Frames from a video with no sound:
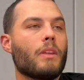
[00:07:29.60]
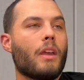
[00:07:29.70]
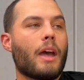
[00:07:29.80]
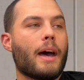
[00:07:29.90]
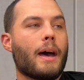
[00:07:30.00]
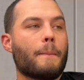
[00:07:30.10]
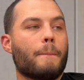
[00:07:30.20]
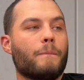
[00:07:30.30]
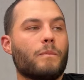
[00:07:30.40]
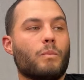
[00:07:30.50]

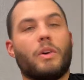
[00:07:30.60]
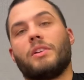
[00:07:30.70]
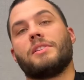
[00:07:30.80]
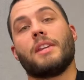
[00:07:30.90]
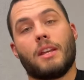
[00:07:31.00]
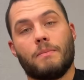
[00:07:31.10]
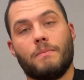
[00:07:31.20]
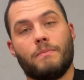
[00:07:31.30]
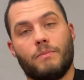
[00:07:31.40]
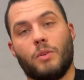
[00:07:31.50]
Where instead,
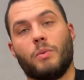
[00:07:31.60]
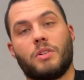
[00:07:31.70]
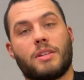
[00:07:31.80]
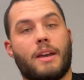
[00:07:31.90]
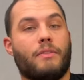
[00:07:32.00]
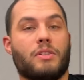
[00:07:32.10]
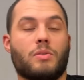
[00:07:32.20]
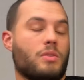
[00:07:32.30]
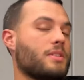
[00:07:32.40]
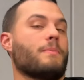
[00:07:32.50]
you would just have, as
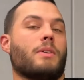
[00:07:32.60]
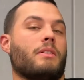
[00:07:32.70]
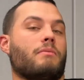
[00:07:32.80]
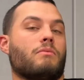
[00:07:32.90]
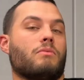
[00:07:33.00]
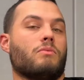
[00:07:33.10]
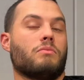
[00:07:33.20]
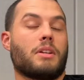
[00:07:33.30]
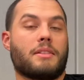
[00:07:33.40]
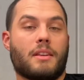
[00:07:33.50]
soon as someone
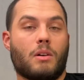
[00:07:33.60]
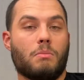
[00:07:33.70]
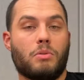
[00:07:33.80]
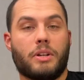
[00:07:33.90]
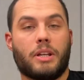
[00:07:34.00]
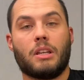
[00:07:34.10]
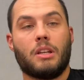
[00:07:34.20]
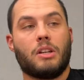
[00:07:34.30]
does their onboarding,